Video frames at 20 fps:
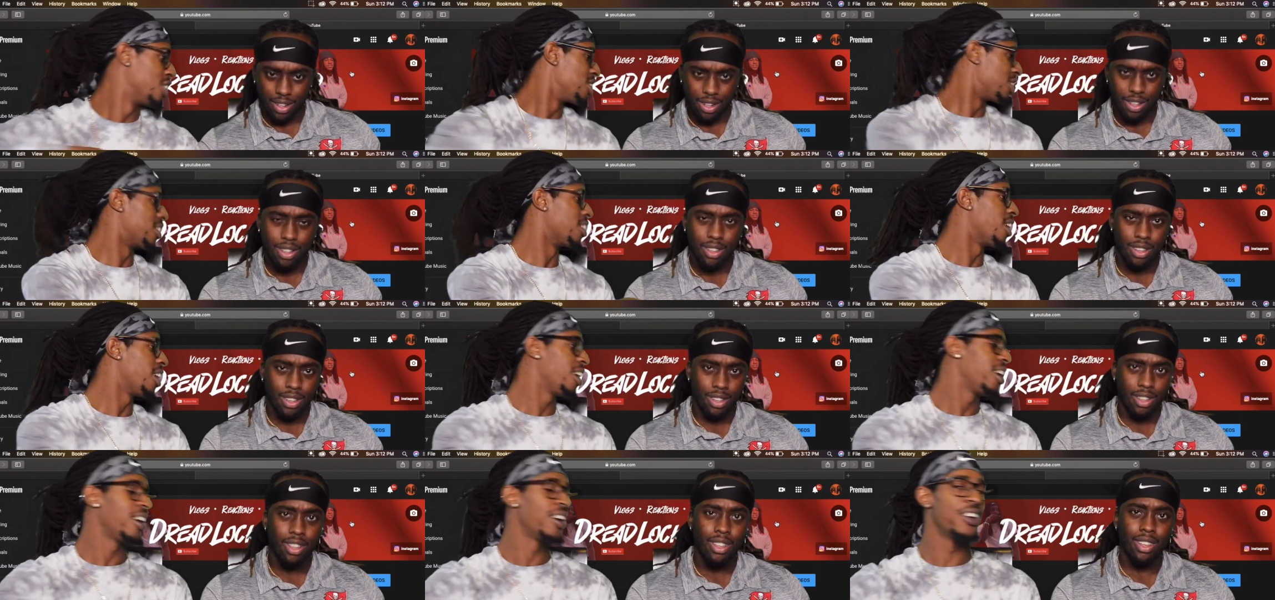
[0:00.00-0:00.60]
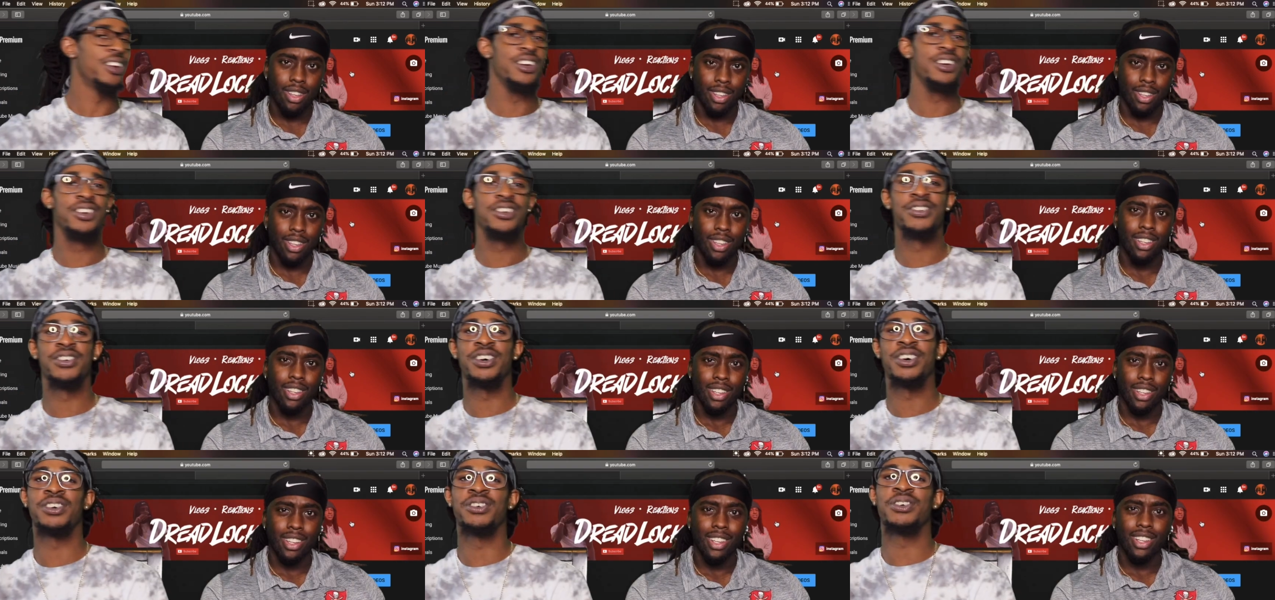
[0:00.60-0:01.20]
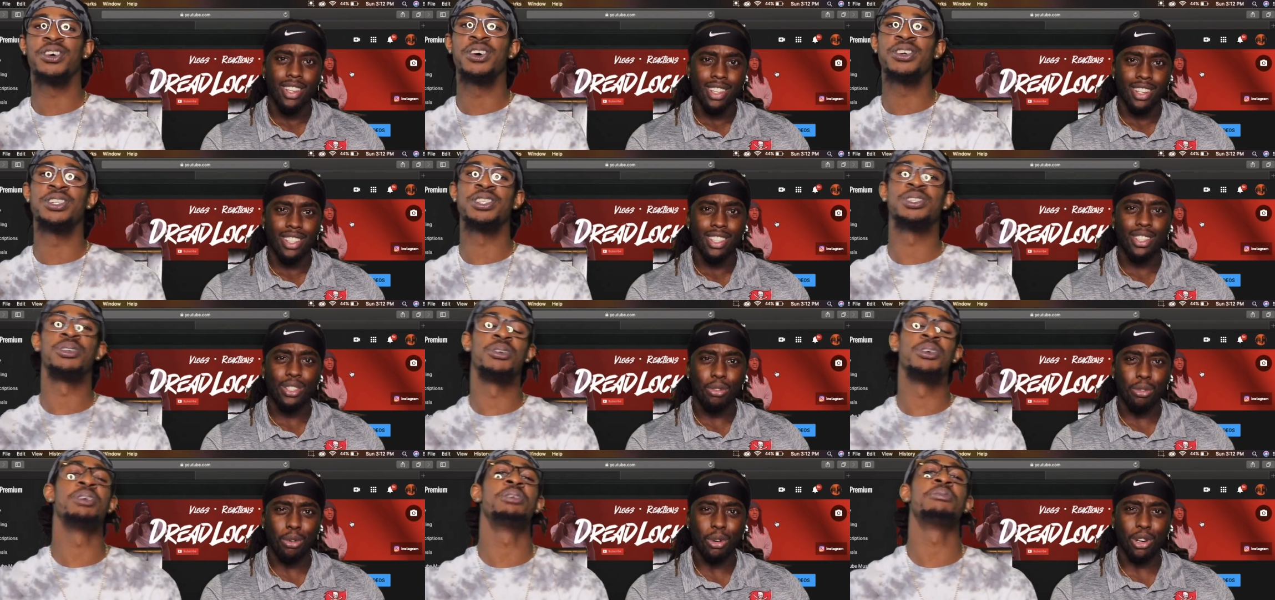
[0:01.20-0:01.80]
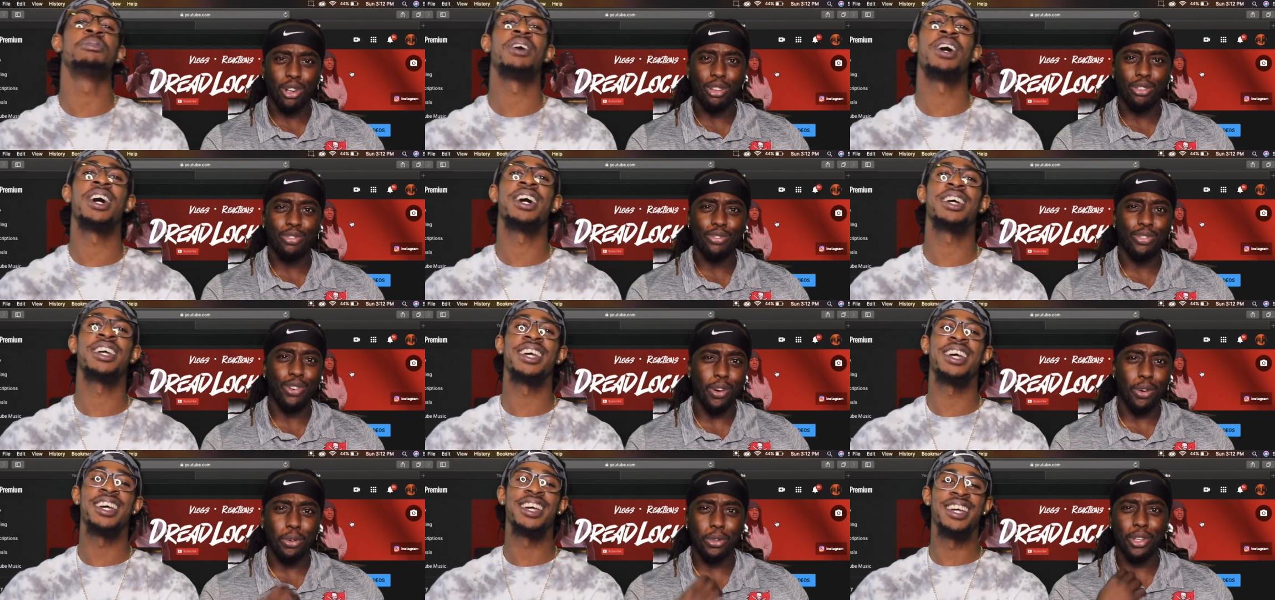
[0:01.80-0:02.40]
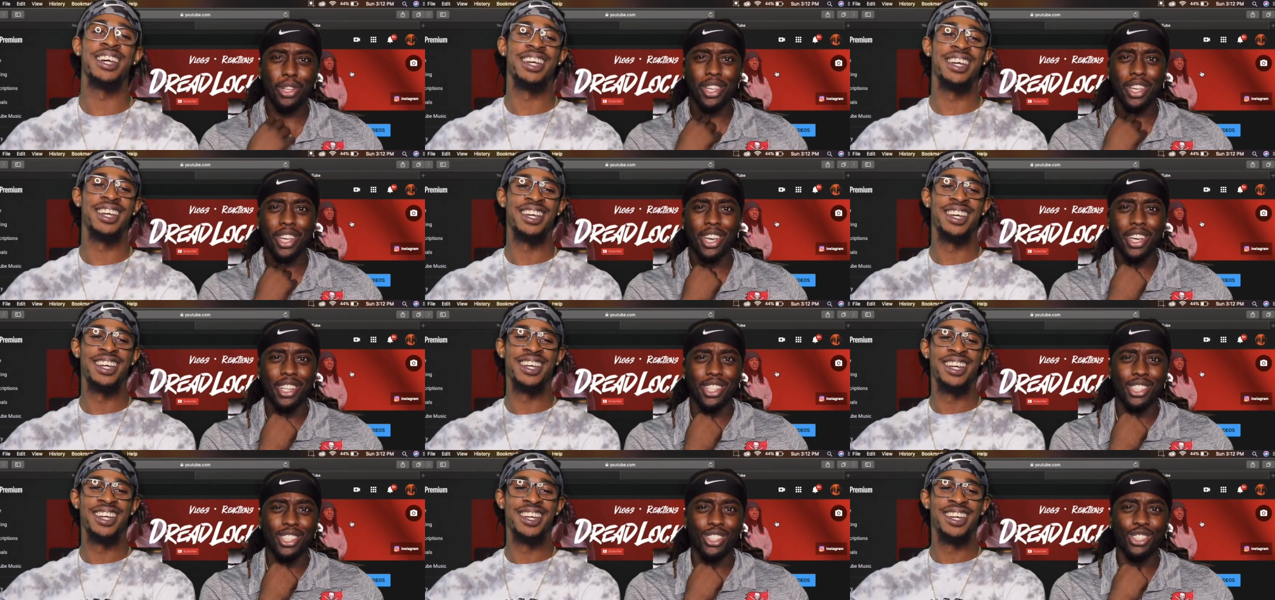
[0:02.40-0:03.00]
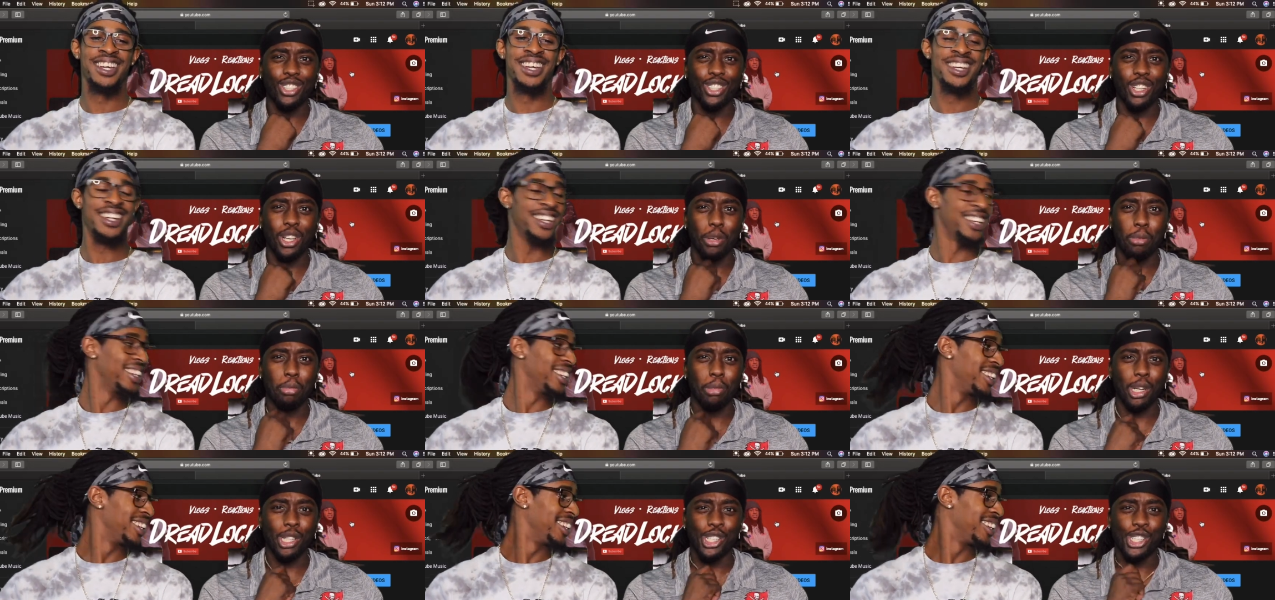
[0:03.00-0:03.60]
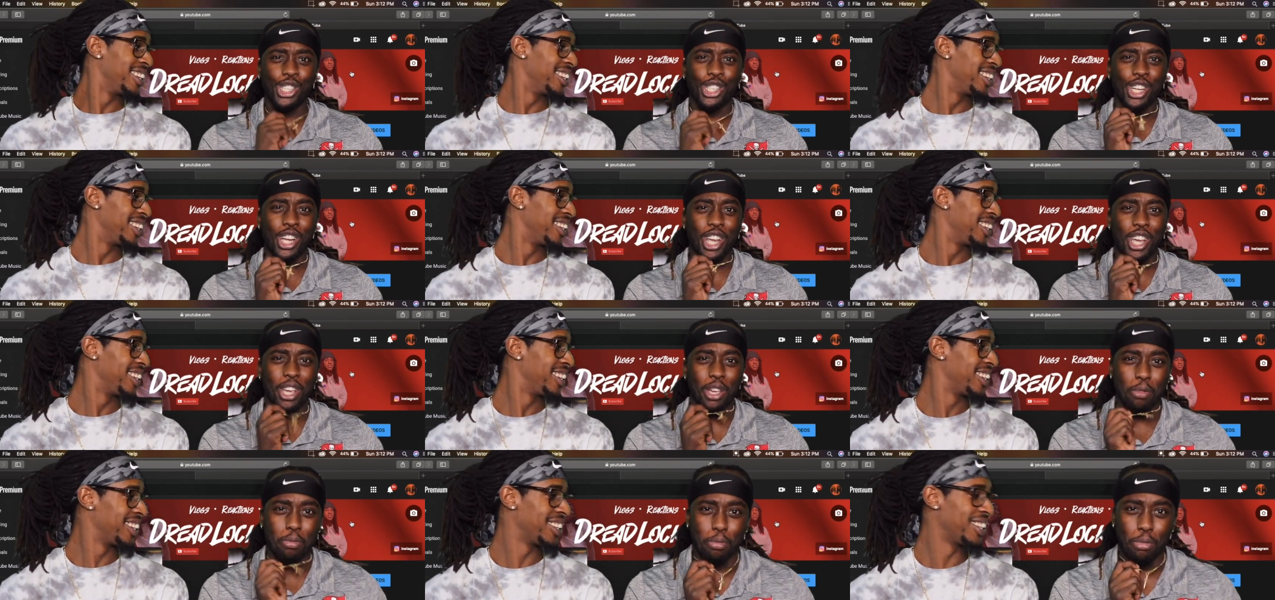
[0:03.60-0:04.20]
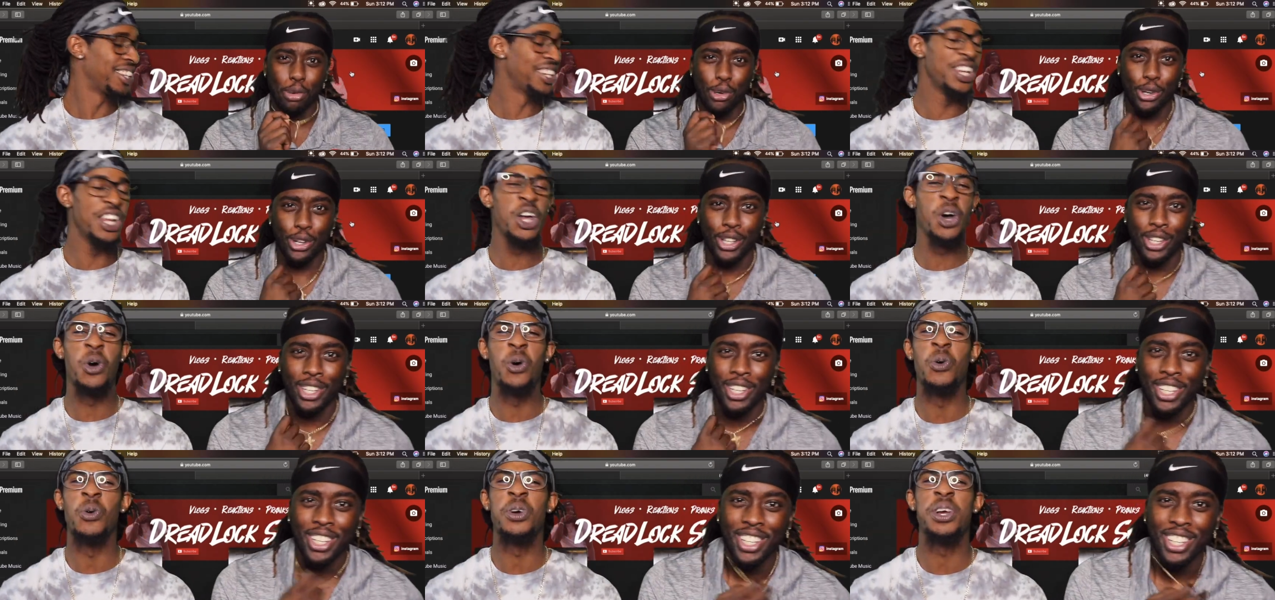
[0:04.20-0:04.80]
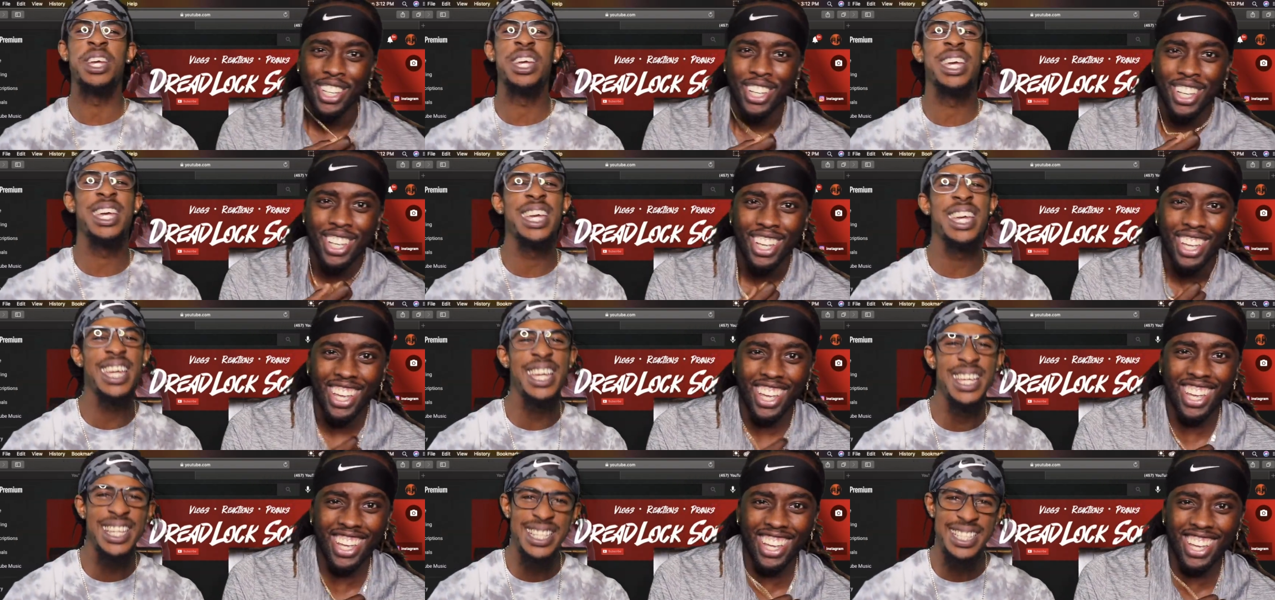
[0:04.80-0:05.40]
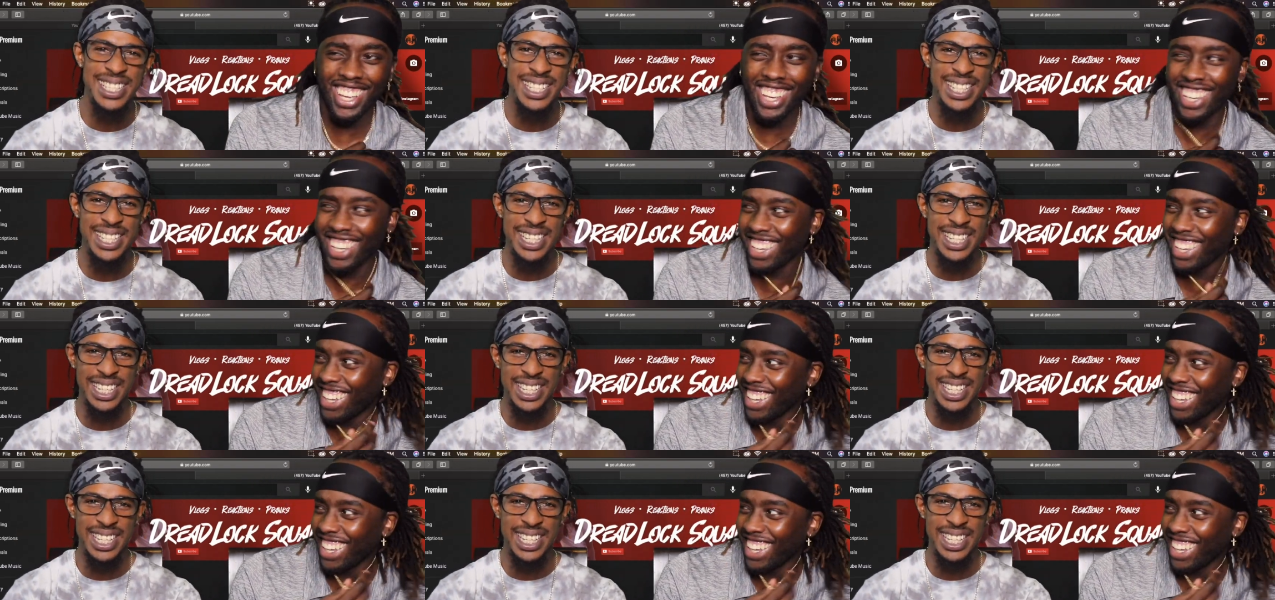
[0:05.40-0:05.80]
Speaker 1: Yeah, dude. We're on the road to
Speaker 2: 25K. 24K, just like my chain, boy. No kidding.